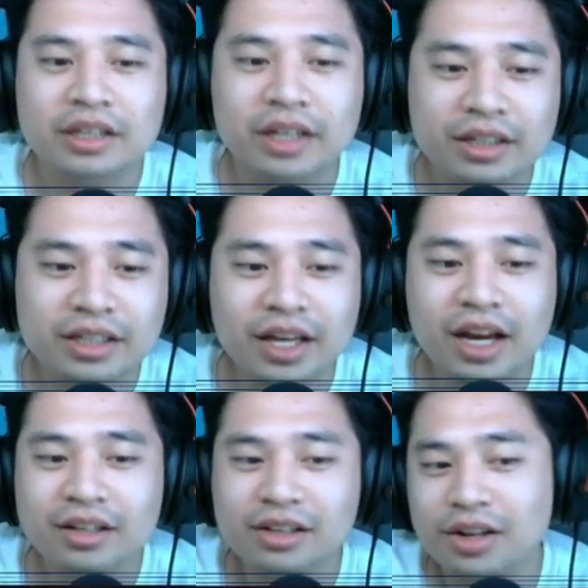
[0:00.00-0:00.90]
He
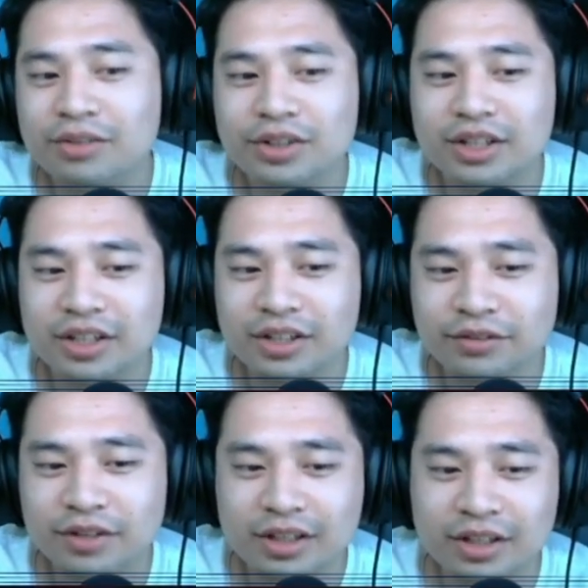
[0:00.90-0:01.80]
had a level
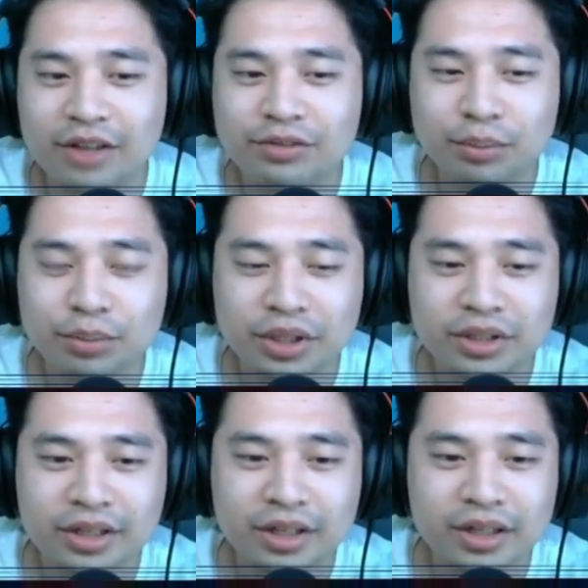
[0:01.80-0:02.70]
11
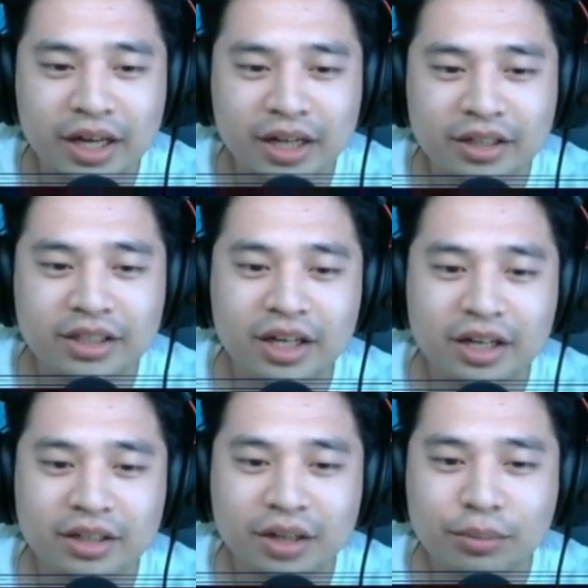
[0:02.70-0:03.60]
Prilia, and he
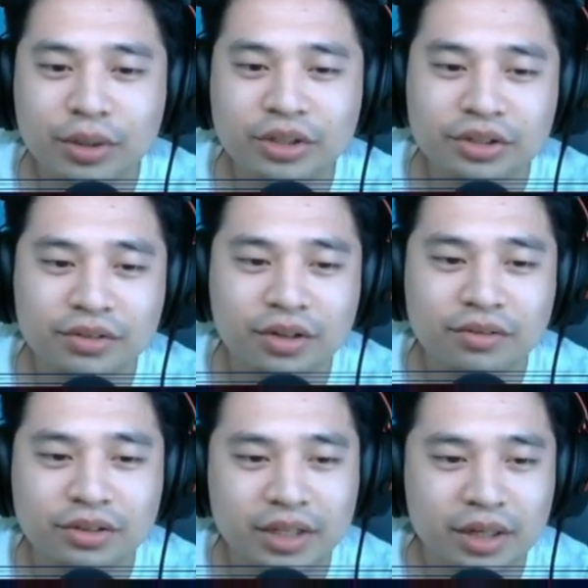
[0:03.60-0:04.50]
had a bunch of
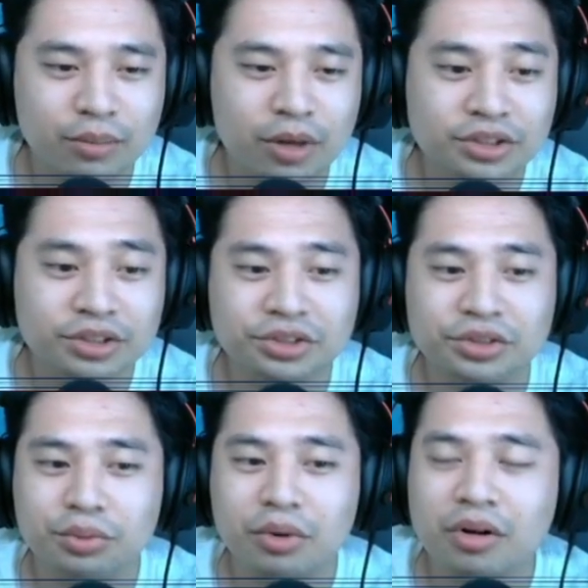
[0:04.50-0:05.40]
level 10 monsters
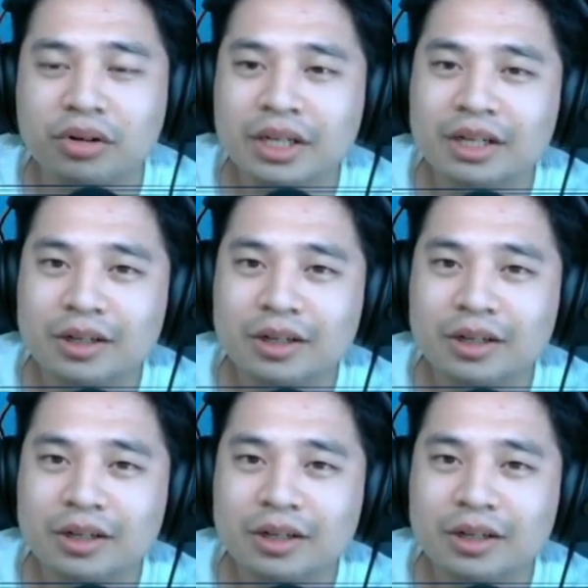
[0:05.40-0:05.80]
as well.